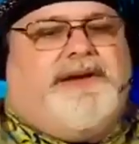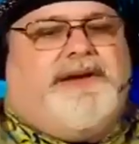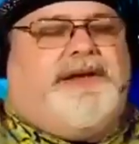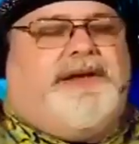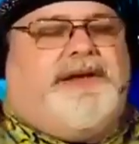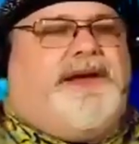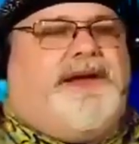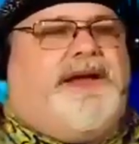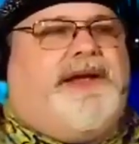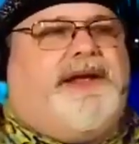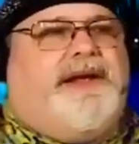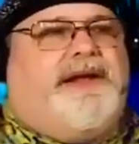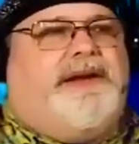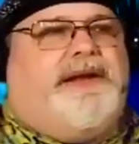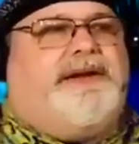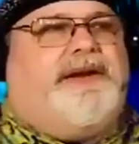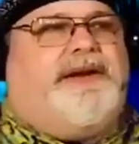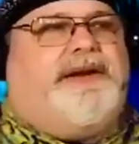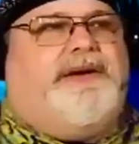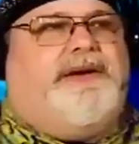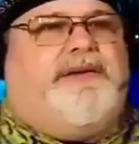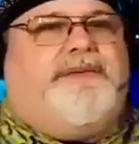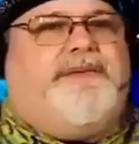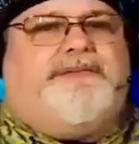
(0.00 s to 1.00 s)
And
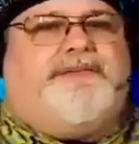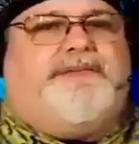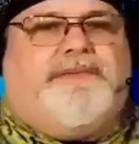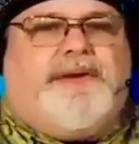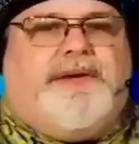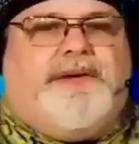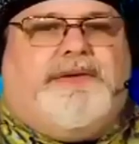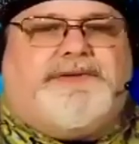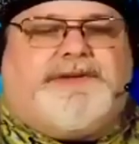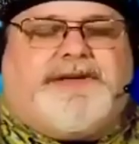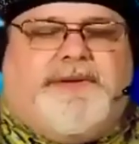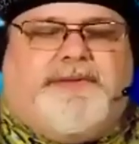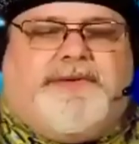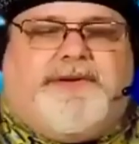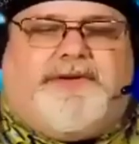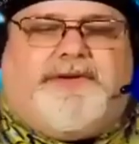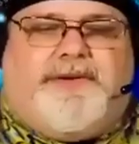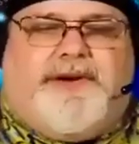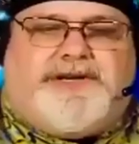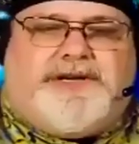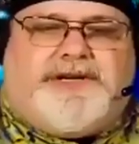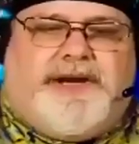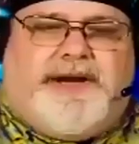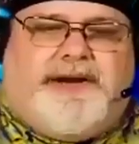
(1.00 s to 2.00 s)
you know, I was able to
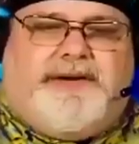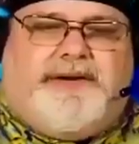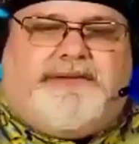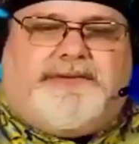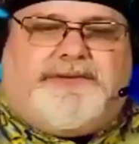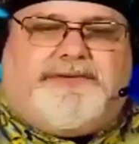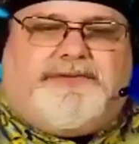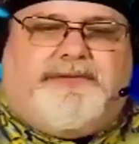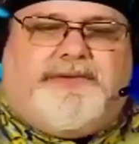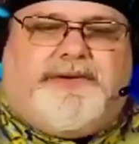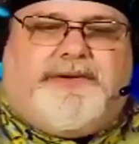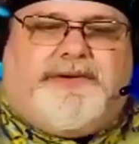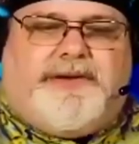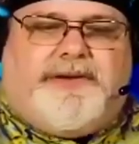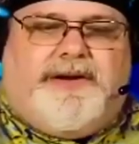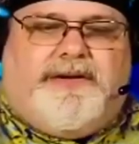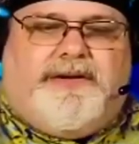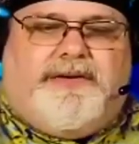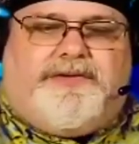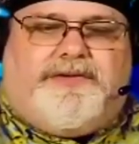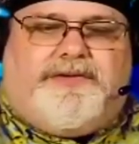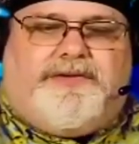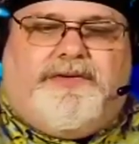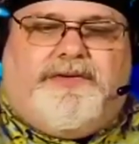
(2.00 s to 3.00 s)
reach out with you
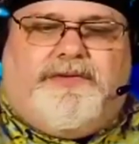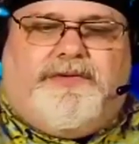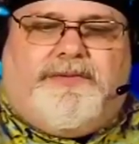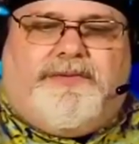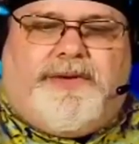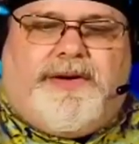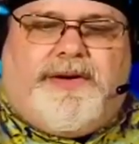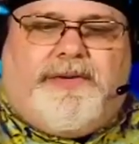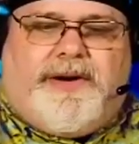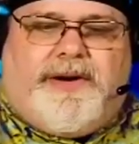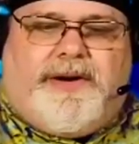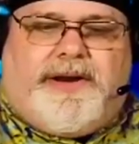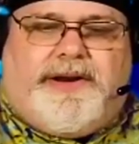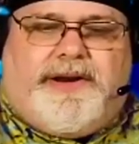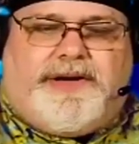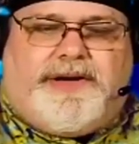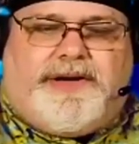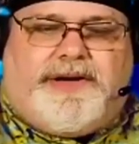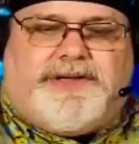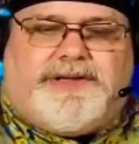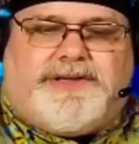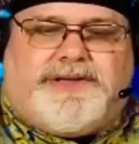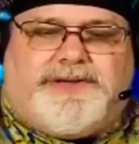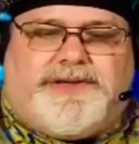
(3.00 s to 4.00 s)
know through my work
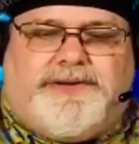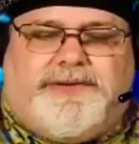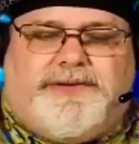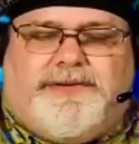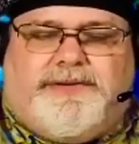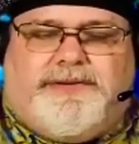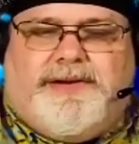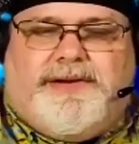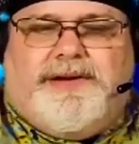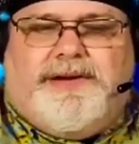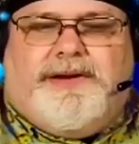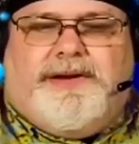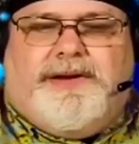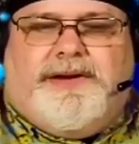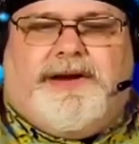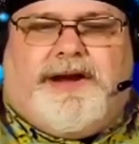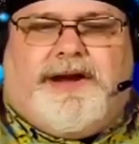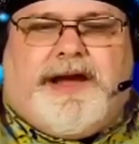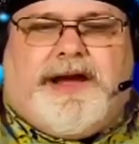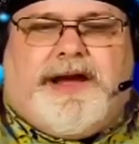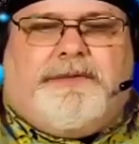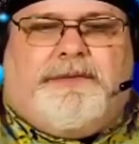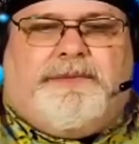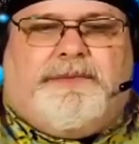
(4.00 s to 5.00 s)
connections to
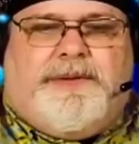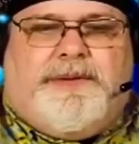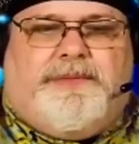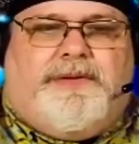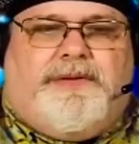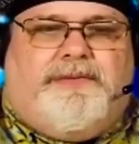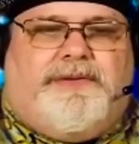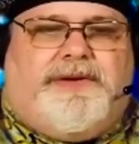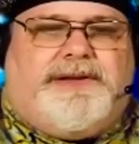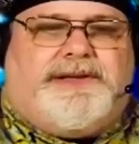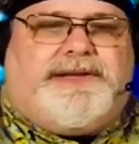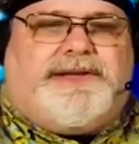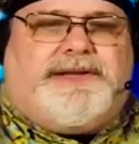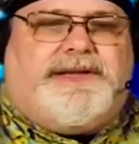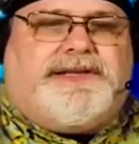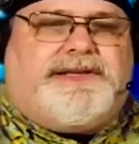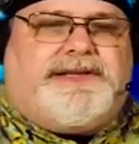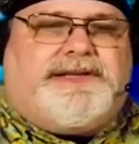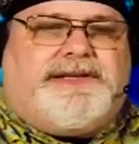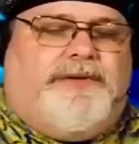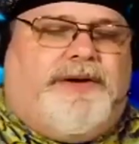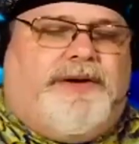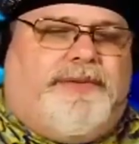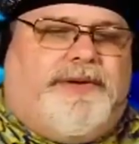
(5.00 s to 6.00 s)
a couple people, and we did
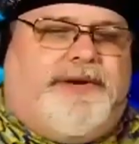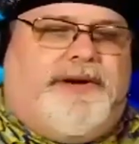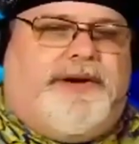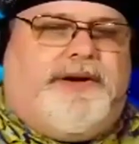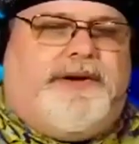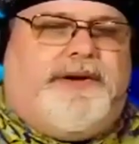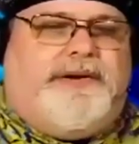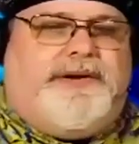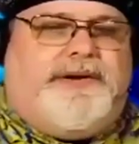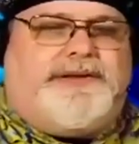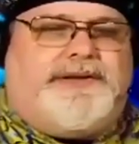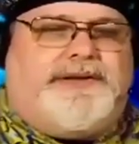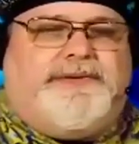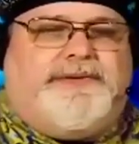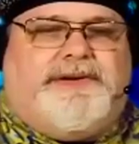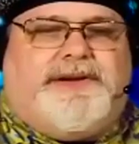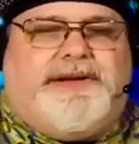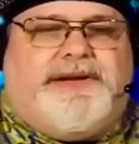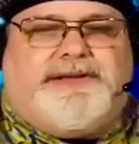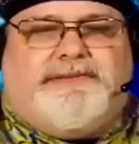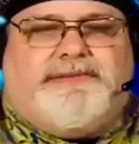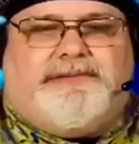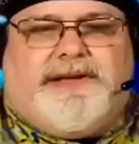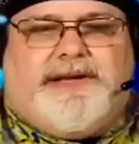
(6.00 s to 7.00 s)
some webinars and we
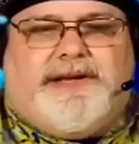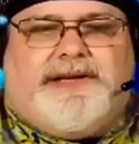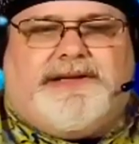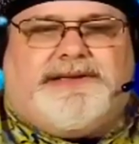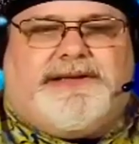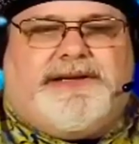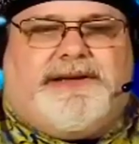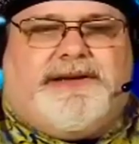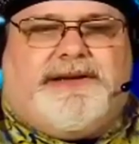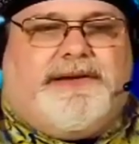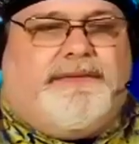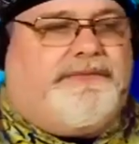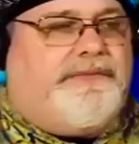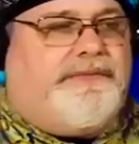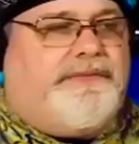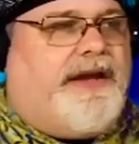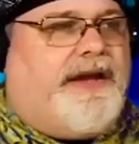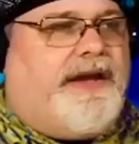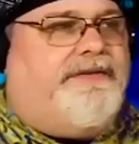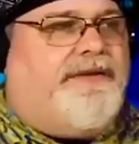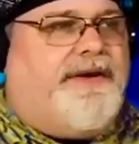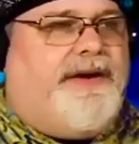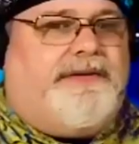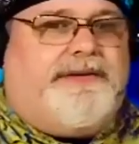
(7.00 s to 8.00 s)
did some things, and
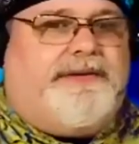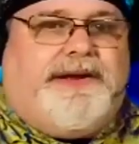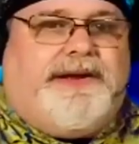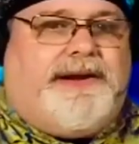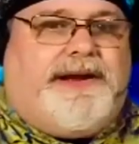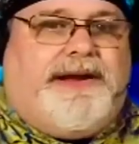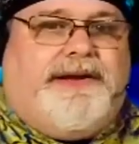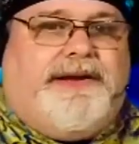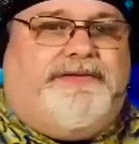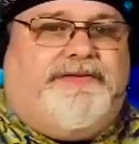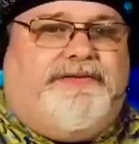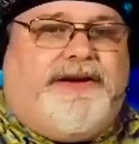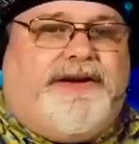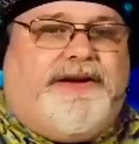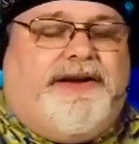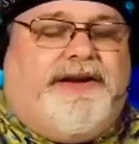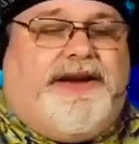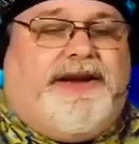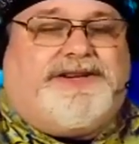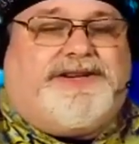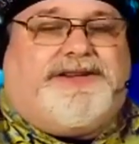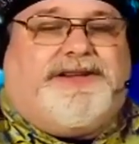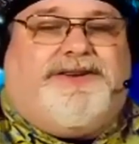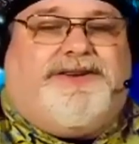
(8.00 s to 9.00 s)
I found that I
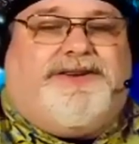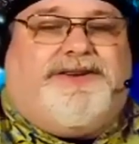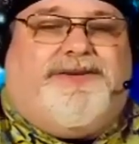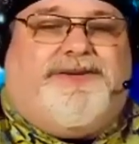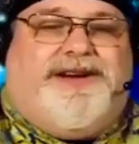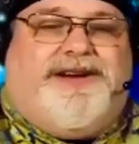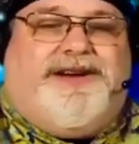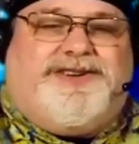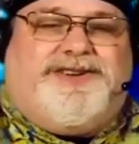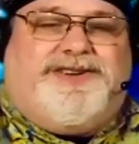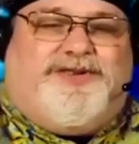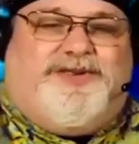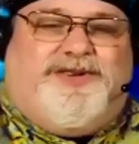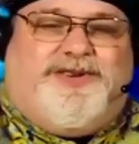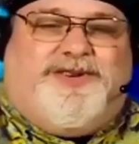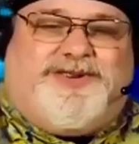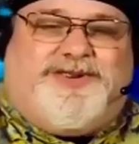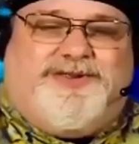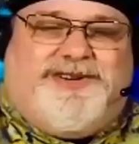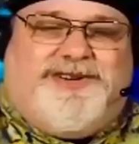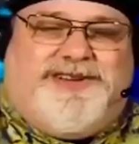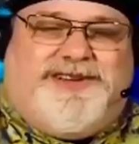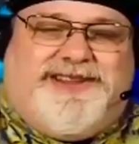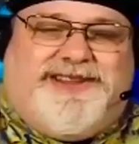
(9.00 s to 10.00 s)
actually quite enjoyed
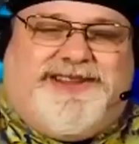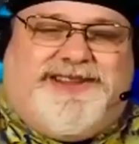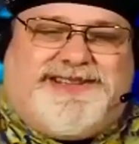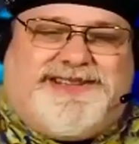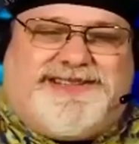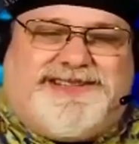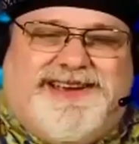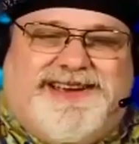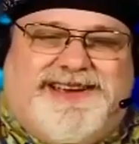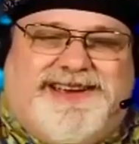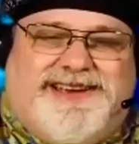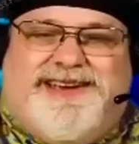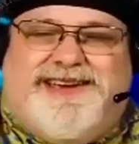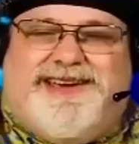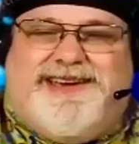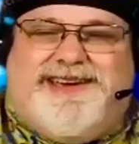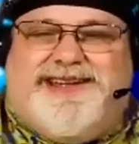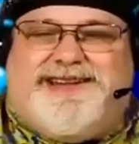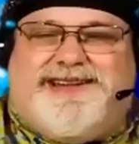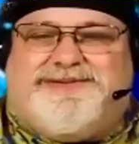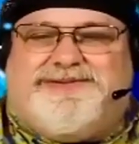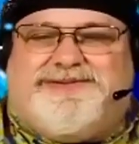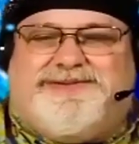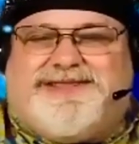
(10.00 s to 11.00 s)
doing this.
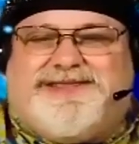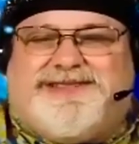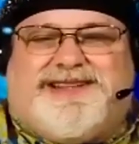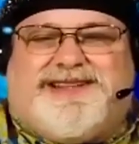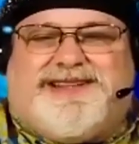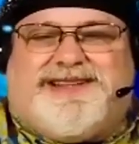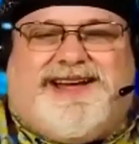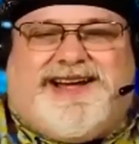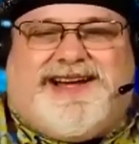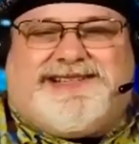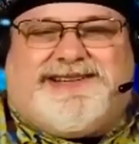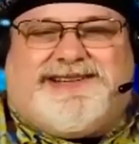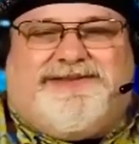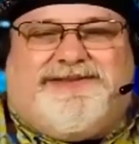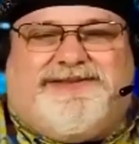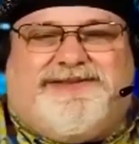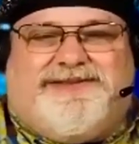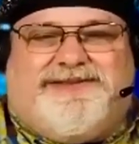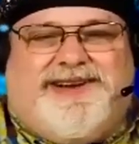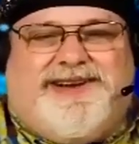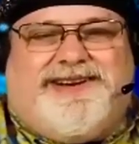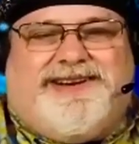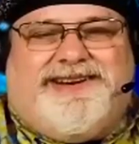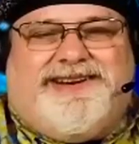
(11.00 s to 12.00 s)
It was lots of
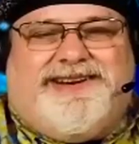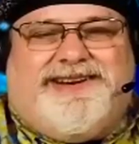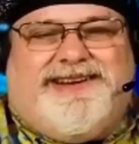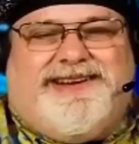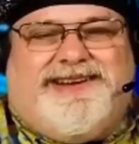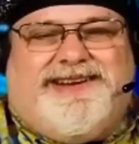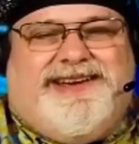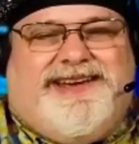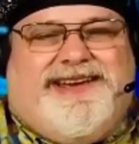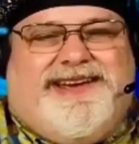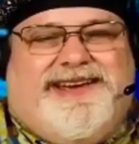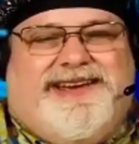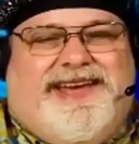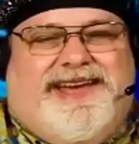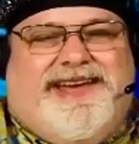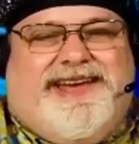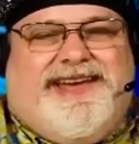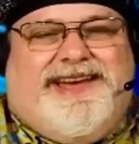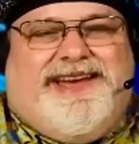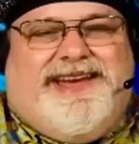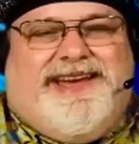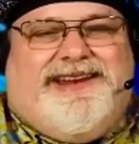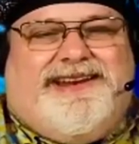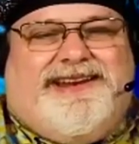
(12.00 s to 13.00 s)
fun
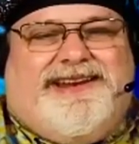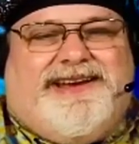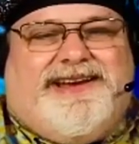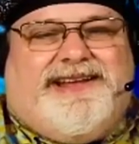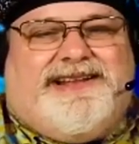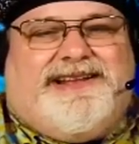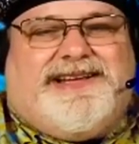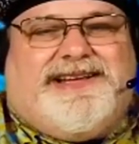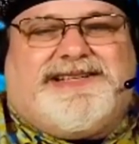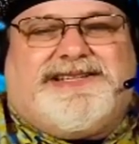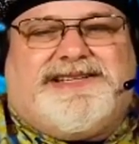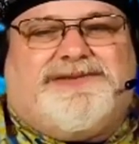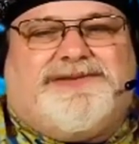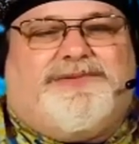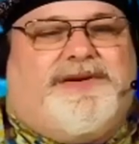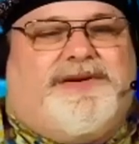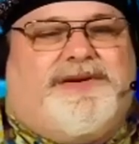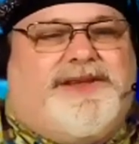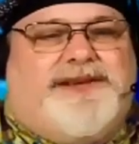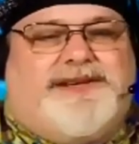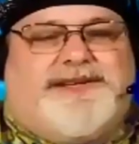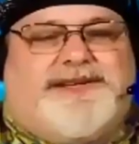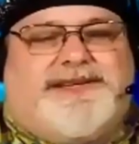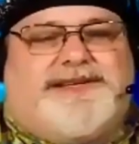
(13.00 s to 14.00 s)
and uh, this is
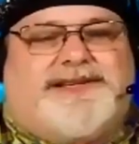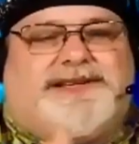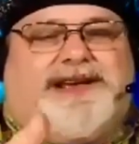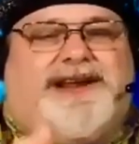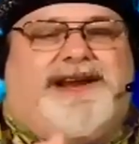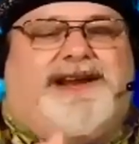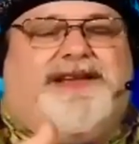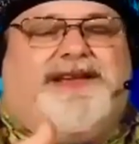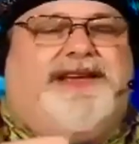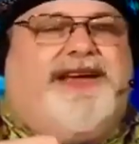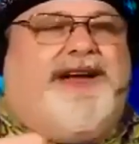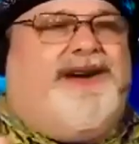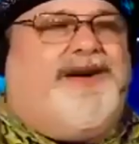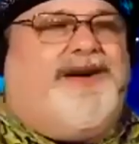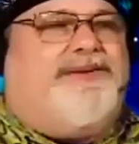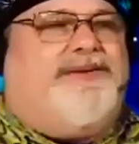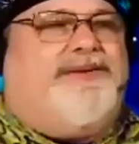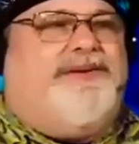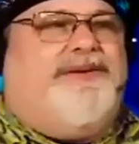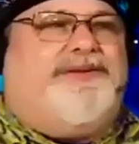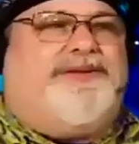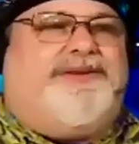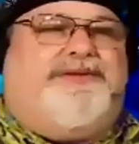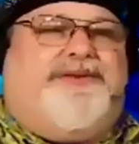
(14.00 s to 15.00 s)
where this is kind of the
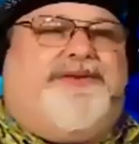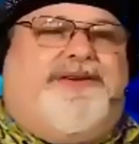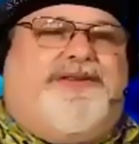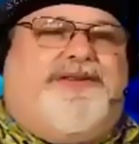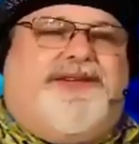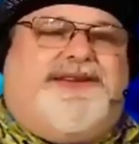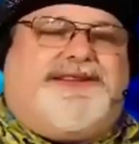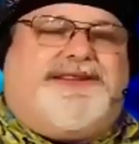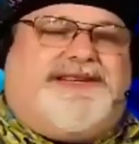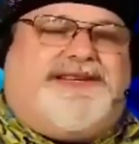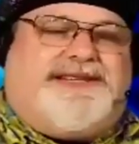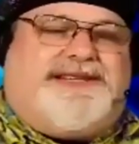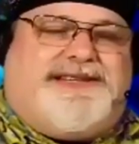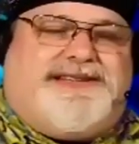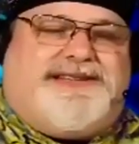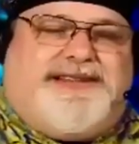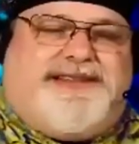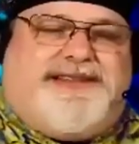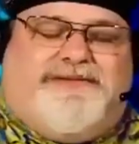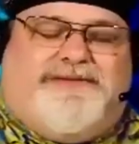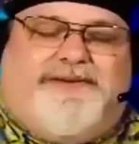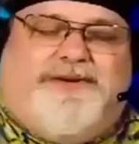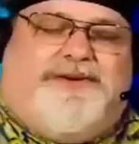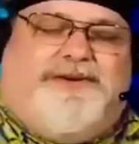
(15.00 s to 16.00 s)
outgrowth of all this. This is
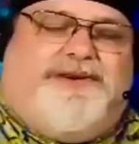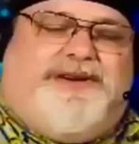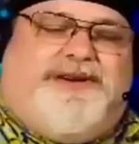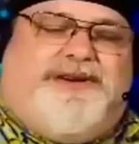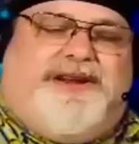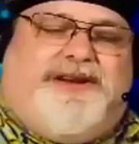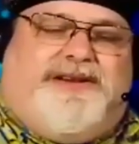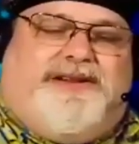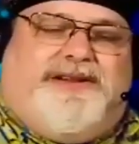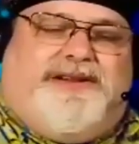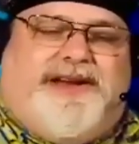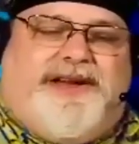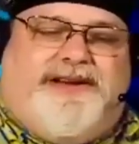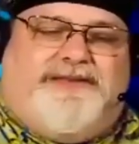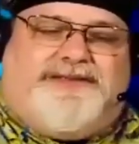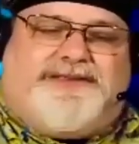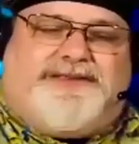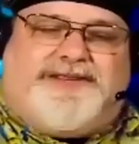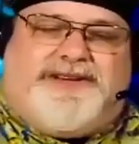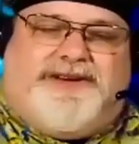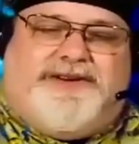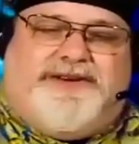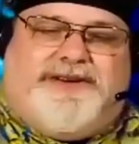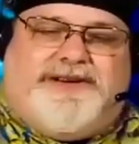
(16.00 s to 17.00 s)
the Foto Dono Live
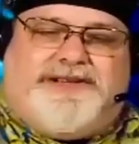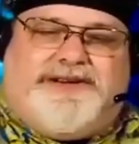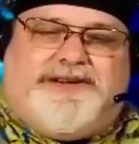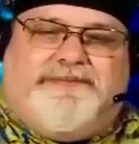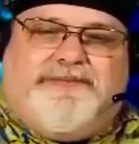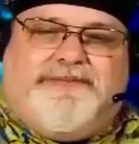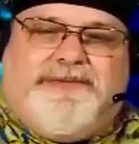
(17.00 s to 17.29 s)
series.